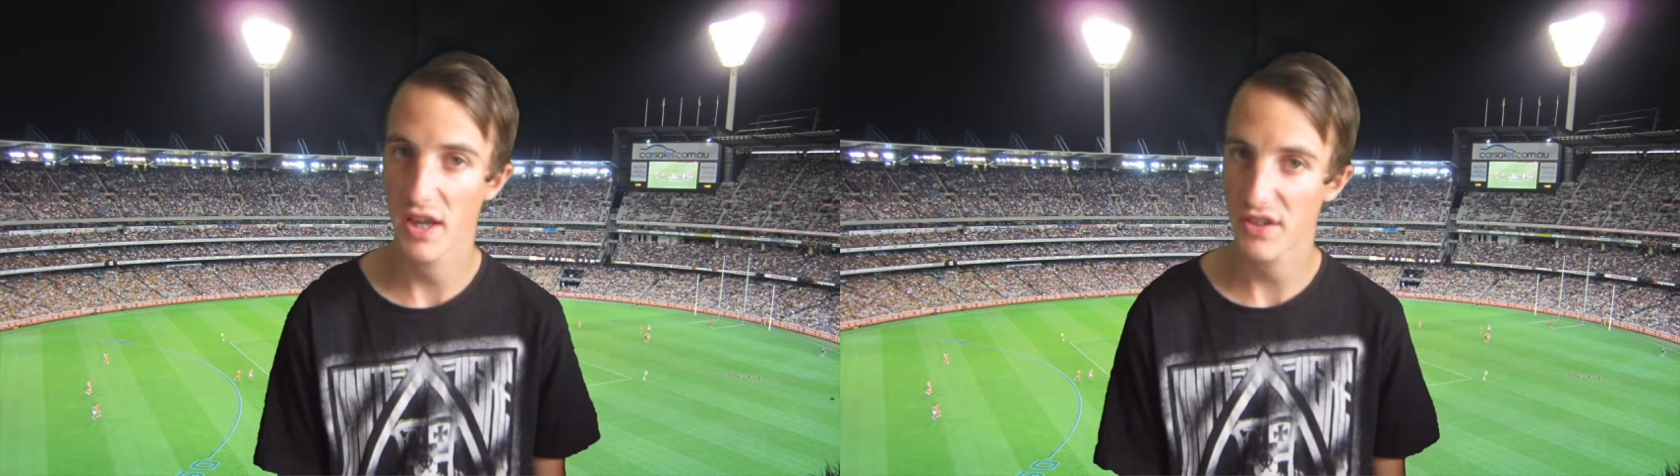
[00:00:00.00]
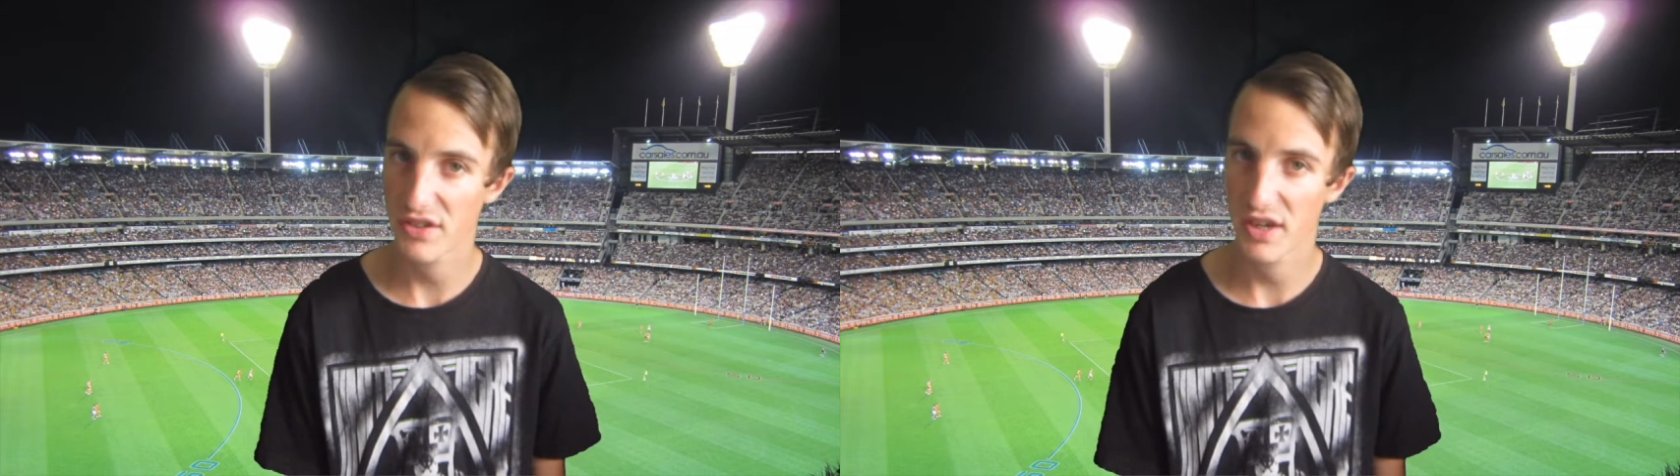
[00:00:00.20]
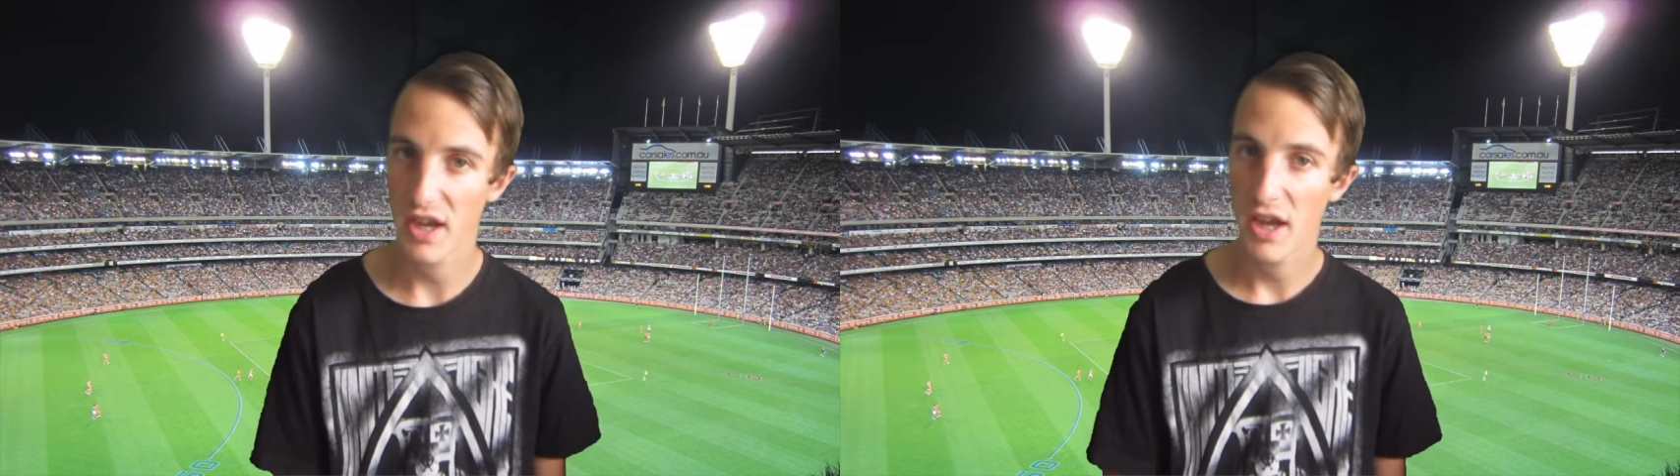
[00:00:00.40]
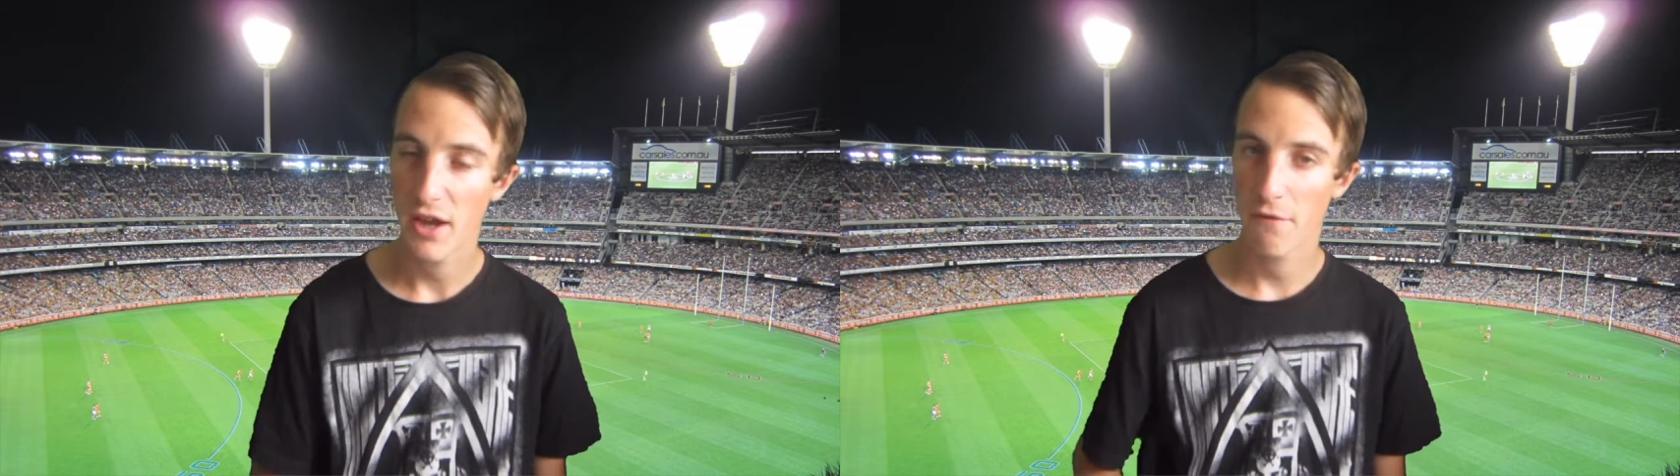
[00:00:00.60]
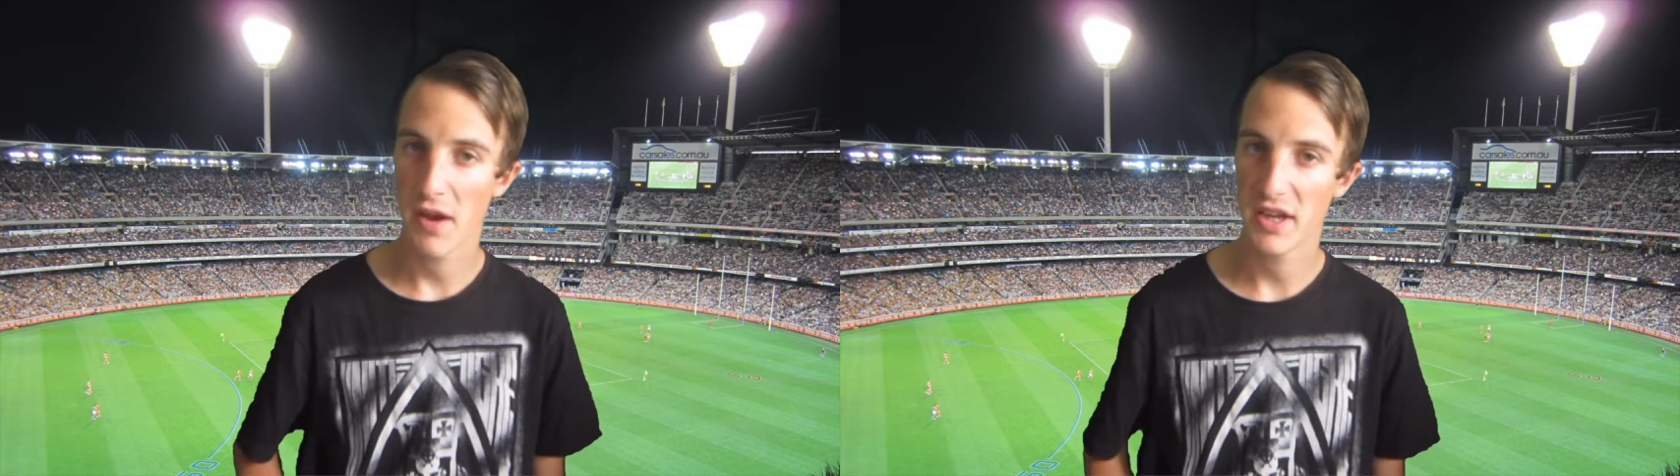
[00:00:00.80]
That's a
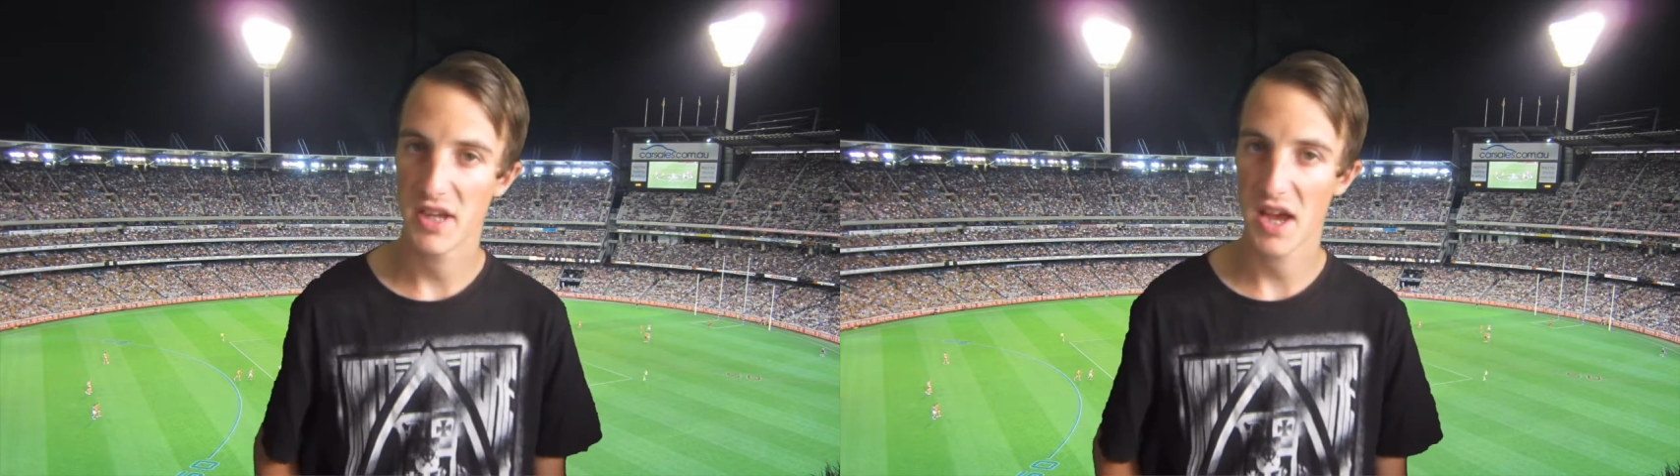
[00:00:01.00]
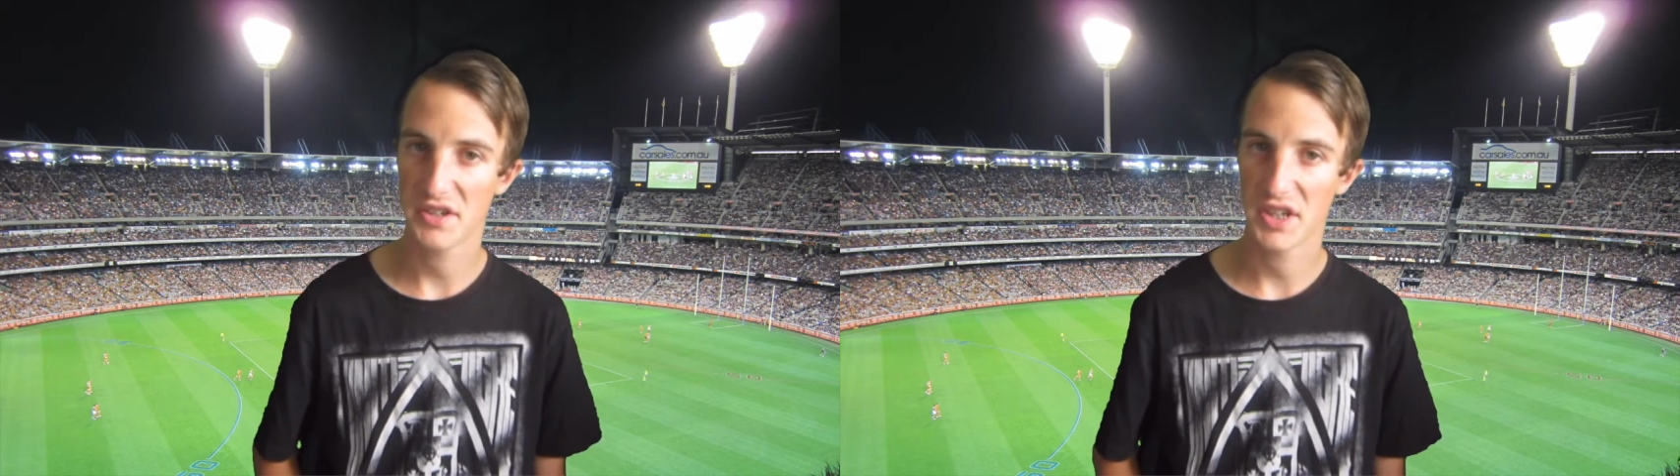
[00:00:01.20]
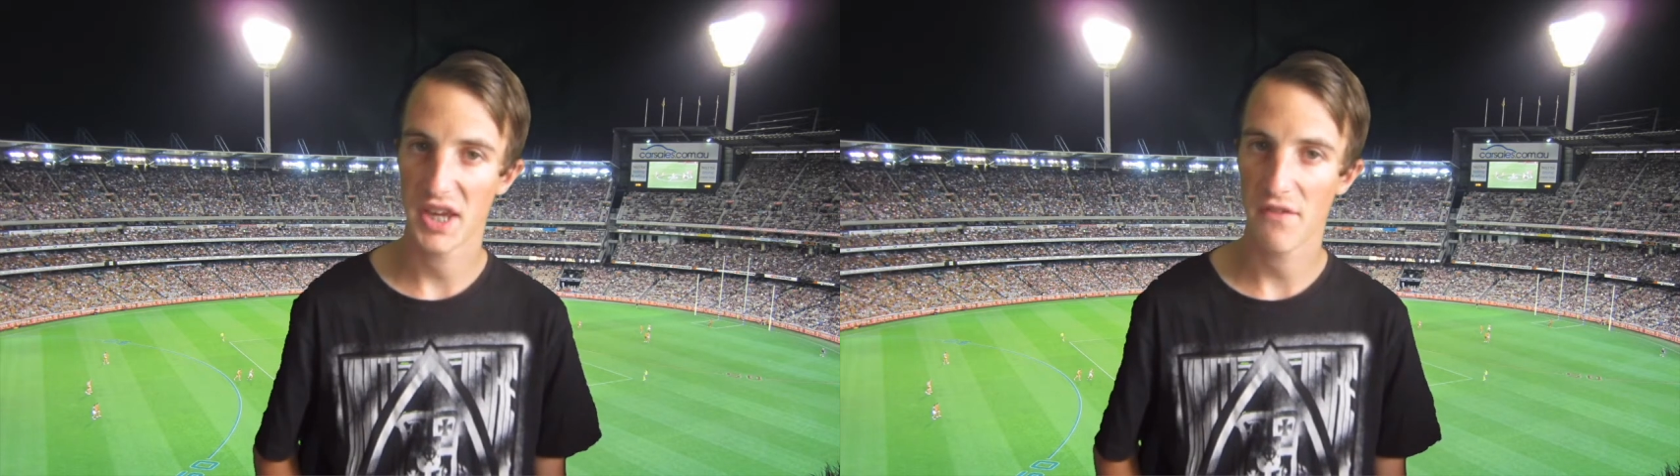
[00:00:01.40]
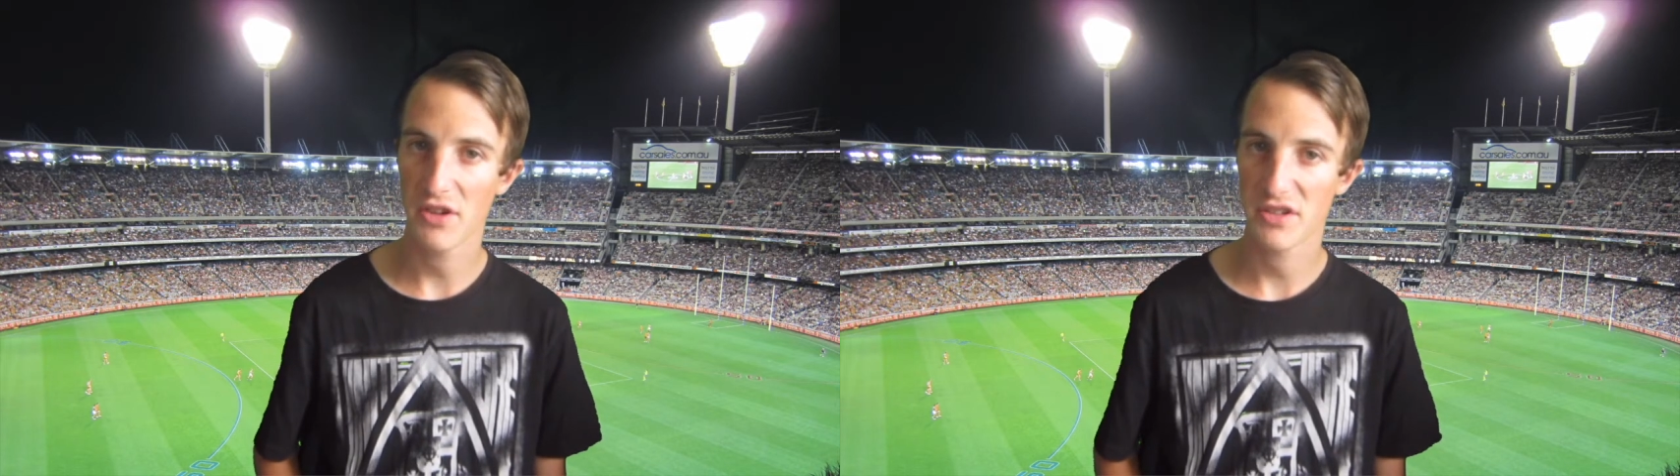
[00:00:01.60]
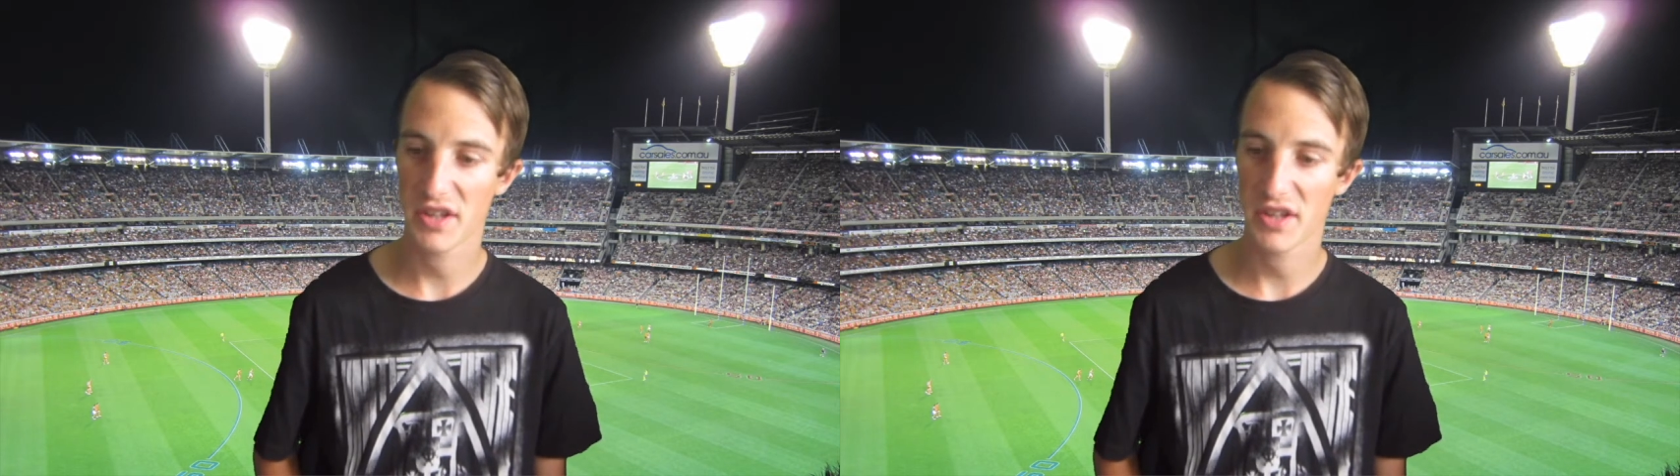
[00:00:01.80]
fantastic effort.